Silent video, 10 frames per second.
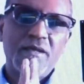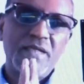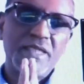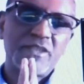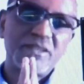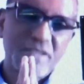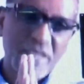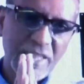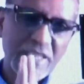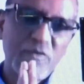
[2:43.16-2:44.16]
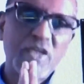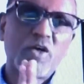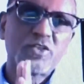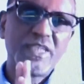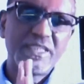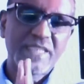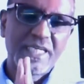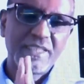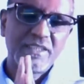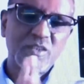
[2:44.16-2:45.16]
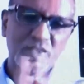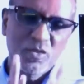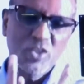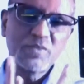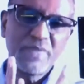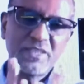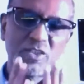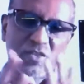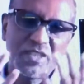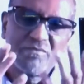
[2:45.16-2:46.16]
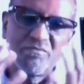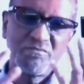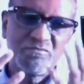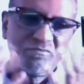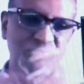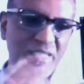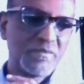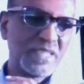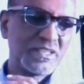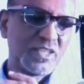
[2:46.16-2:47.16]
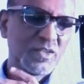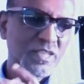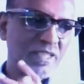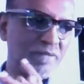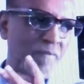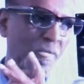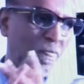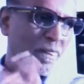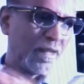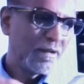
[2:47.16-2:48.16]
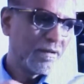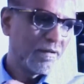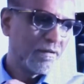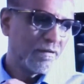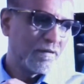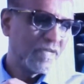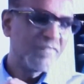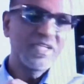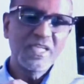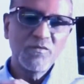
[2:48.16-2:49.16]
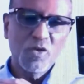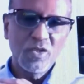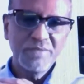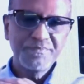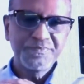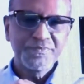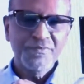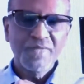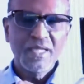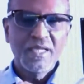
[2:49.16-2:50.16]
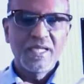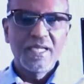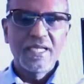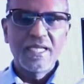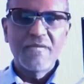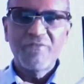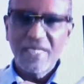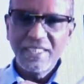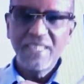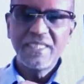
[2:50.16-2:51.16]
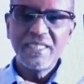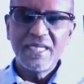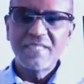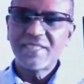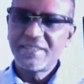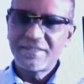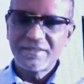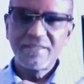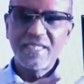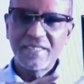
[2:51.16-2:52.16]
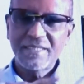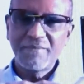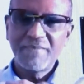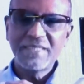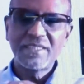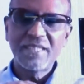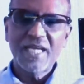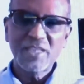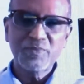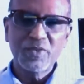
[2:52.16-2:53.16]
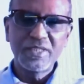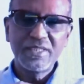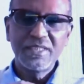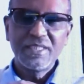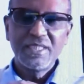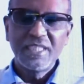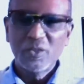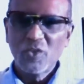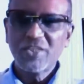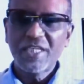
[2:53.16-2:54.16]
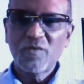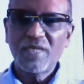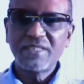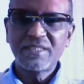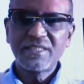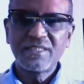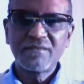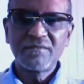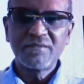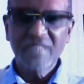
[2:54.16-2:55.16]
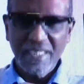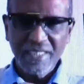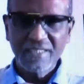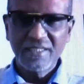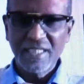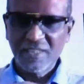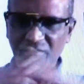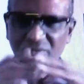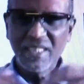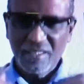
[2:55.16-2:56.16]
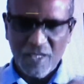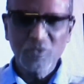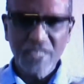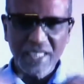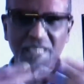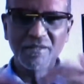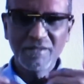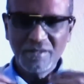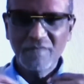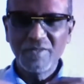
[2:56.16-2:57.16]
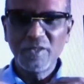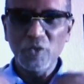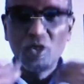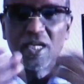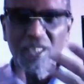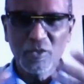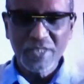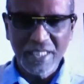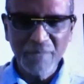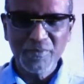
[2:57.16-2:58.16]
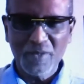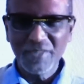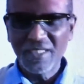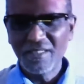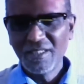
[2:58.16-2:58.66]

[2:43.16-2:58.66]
it's relatively costly design. Also, cost means, the very much, the effort involved. And finally, as I mentioned in the last point, it also requires certain training, as we are now training. You all are now training from the